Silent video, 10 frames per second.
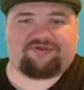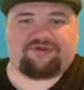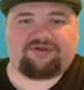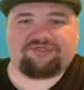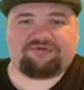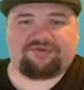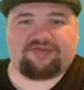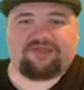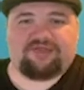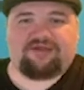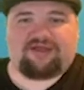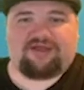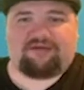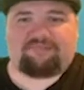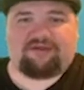known issue, but
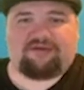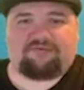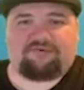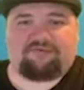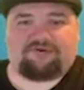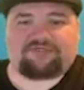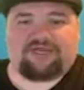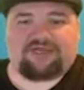when we're talking